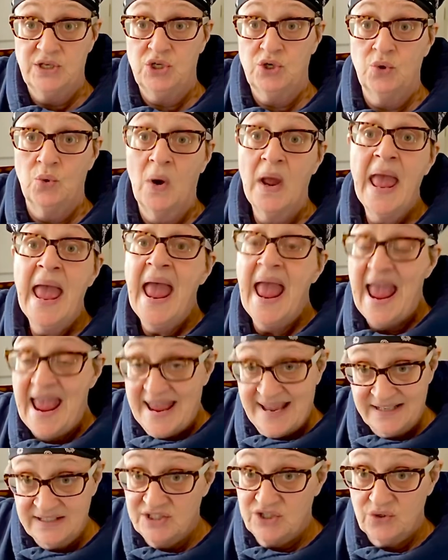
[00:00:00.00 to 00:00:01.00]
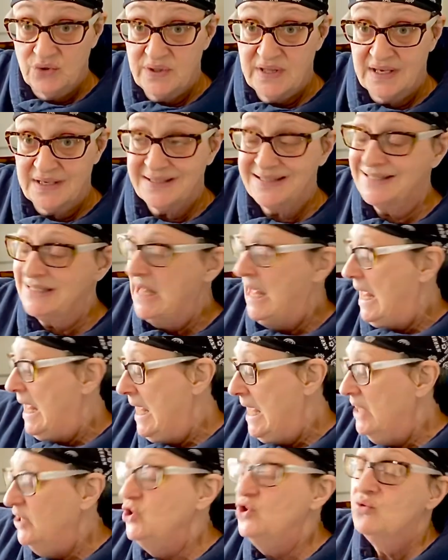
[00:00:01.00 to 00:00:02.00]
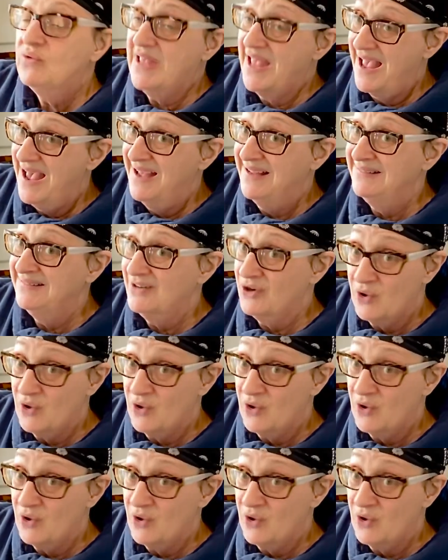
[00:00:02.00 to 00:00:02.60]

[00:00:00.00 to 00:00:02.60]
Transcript: you hand do this? You can.